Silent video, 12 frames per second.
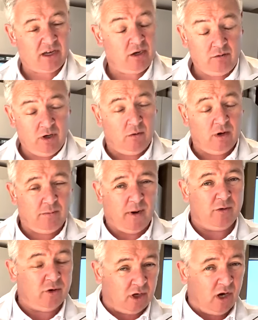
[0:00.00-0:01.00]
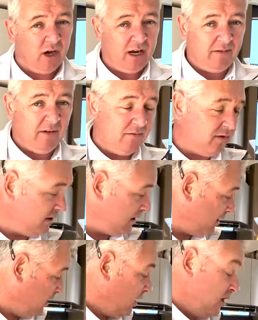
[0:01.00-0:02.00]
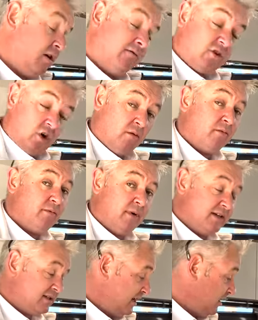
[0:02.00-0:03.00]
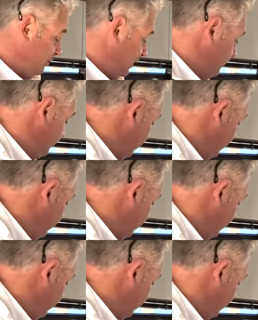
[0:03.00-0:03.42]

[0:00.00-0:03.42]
You know, on a boat, you can't have everything. You have to compromise a little bit.